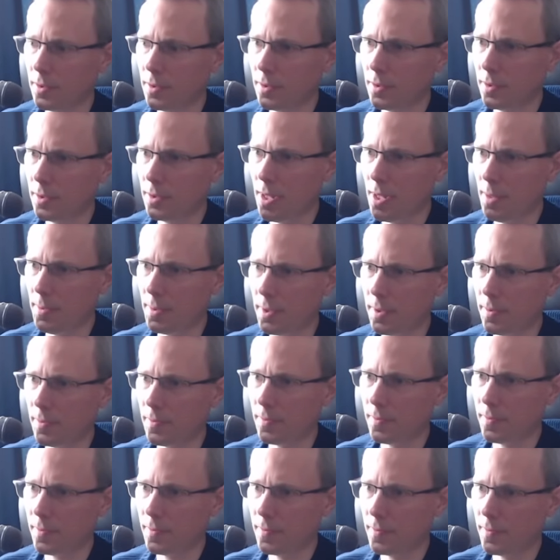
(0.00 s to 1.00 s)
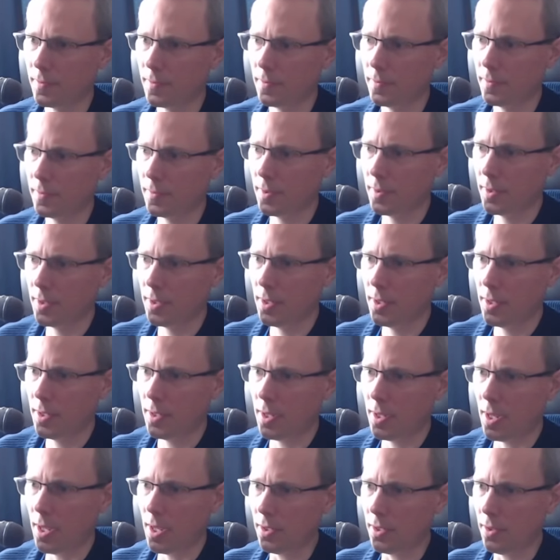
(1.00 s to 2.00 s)
Damn it.
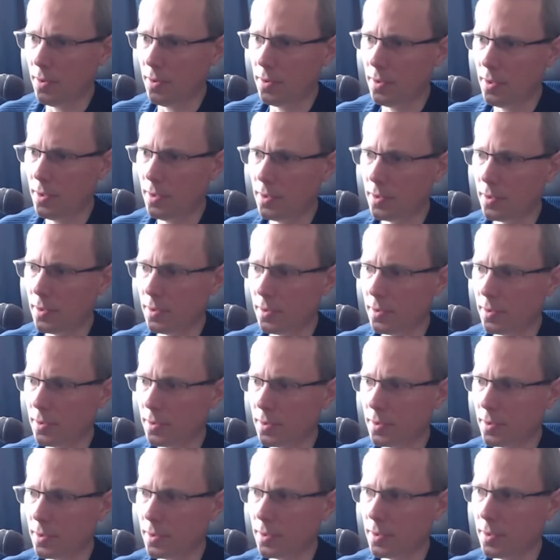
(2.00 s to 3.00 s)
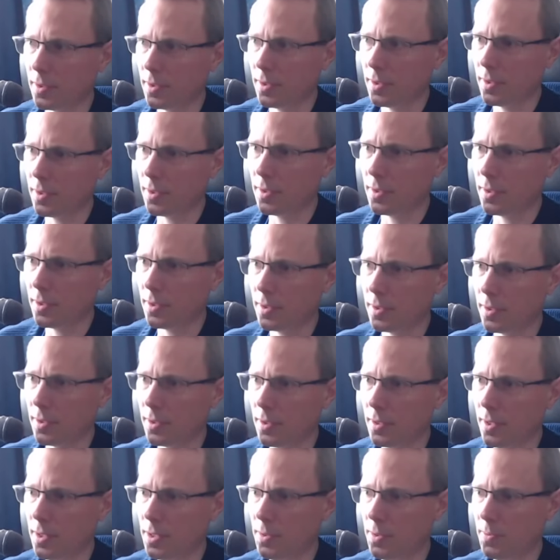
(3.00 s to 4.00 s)
I don't know.
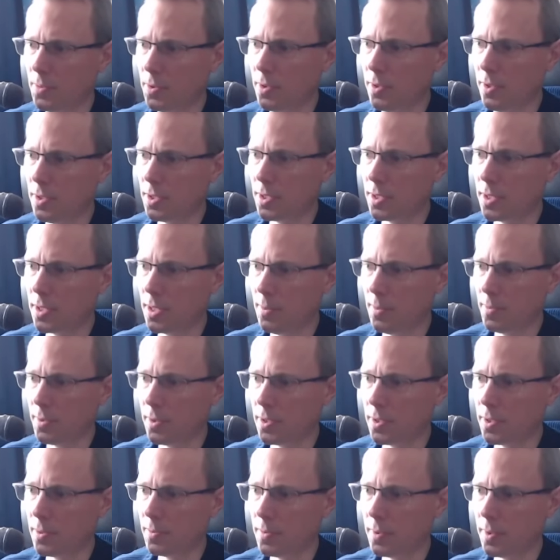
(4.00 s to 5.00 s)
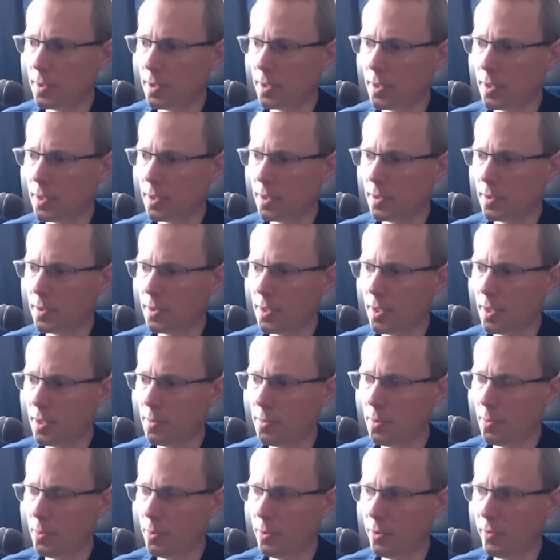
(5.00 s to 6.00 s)
There's some good summons, but I was going to
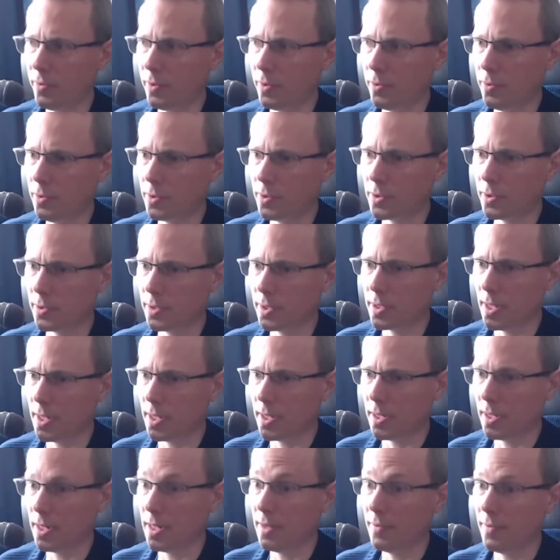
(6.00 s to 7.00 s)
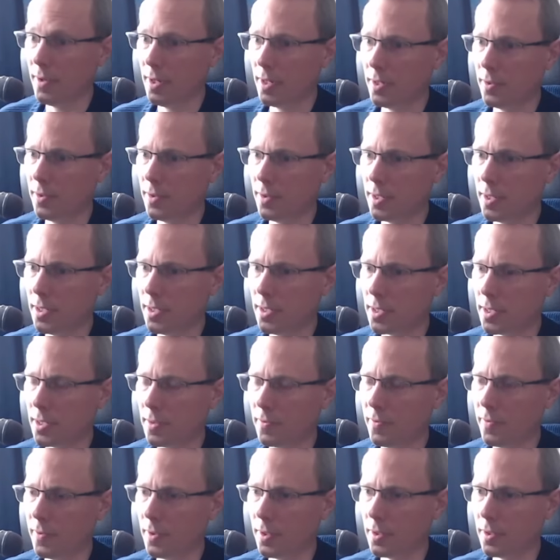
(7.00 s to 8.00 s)
be more of an auto-attacker if I got this a
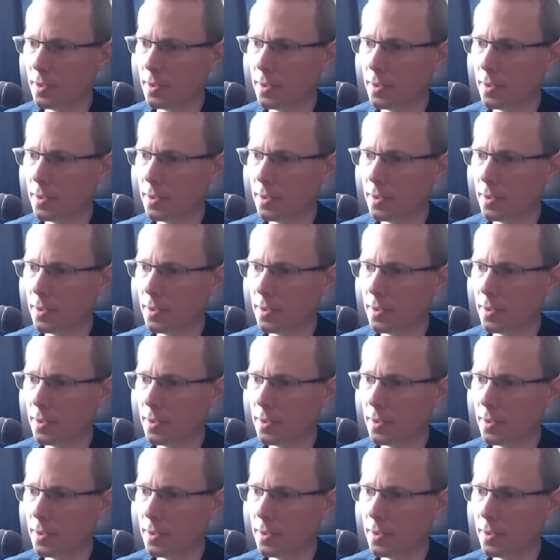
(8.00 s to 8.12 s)
thing.